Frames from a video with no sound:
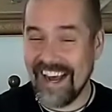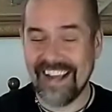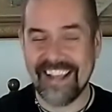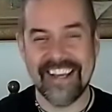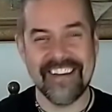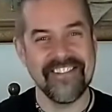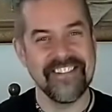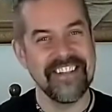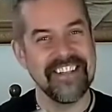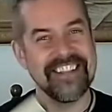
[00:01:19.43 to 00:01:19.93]

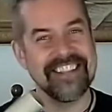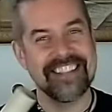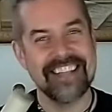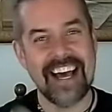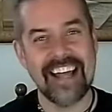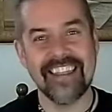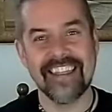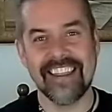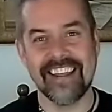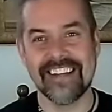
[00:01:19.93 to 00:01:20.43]
I have not
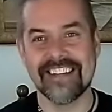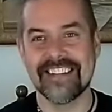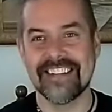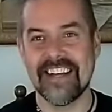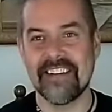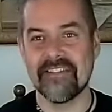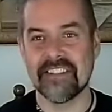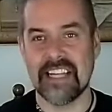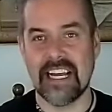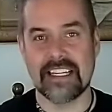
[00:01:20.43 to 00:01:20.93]
done this
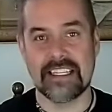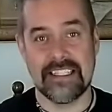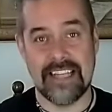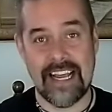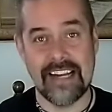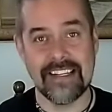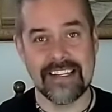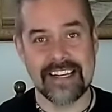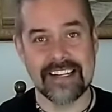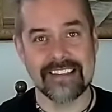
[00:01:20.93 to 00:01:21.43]
since I was like
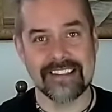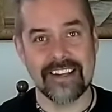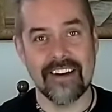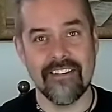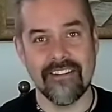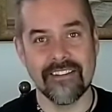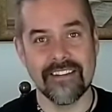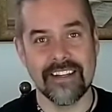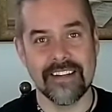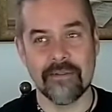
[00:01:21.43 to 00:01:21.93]
10 years
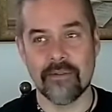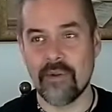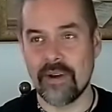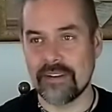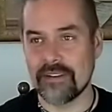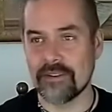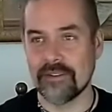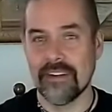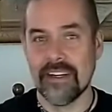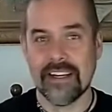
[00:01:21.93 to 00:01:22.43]
old and
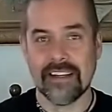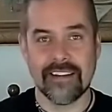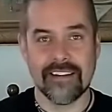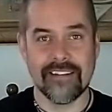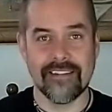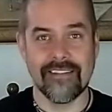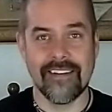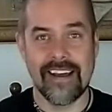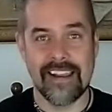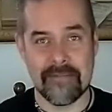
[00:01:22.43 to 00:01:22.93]
went to,
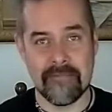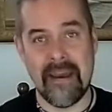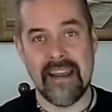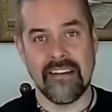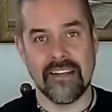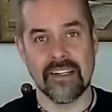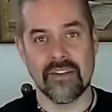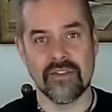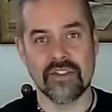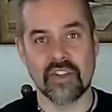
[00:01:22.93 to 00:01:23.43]

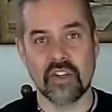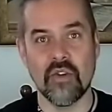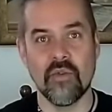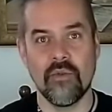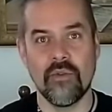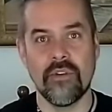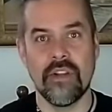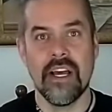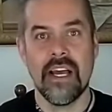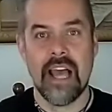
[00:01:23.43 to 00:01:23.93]
elementary
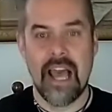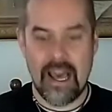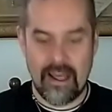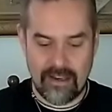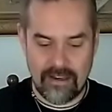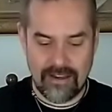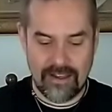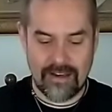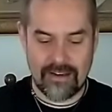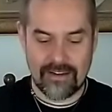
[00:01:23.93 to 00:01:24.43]
school
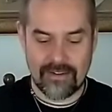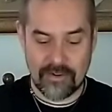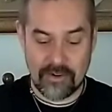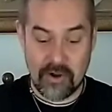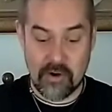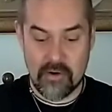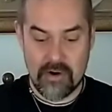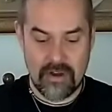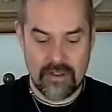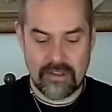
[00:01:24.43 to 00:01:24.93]
and
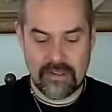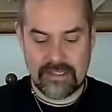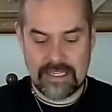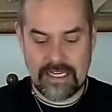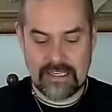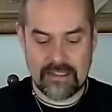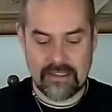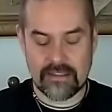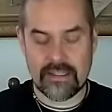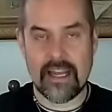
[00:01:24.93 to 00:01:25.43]
the
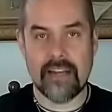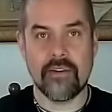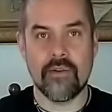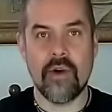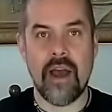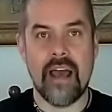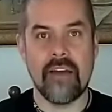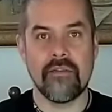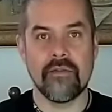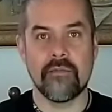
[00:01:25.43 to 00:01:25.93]
teacher said
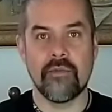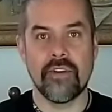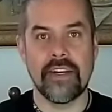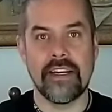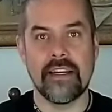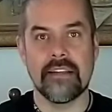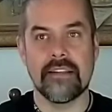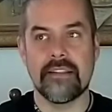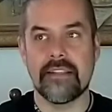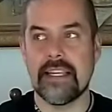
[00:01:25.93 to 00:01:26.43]
you had to put
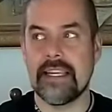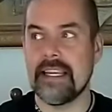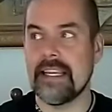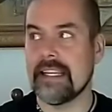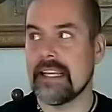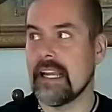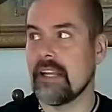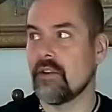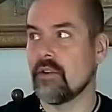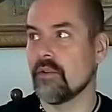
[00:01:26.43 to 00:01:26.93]
in a
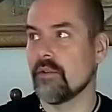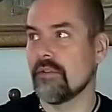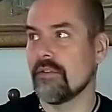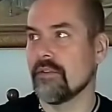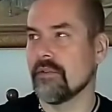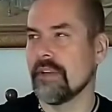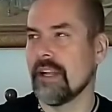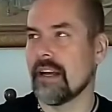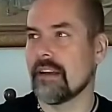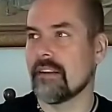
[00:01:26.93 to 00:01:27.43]
seed and
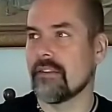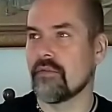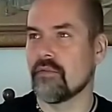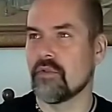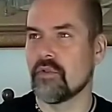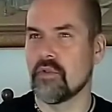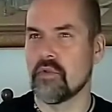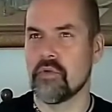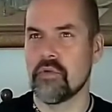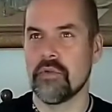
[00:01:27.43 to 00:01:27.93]
you like
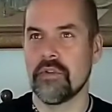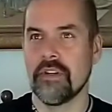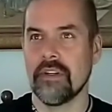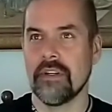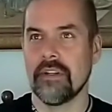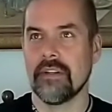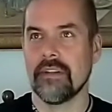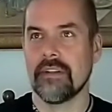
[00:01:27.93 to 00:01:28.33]
grew,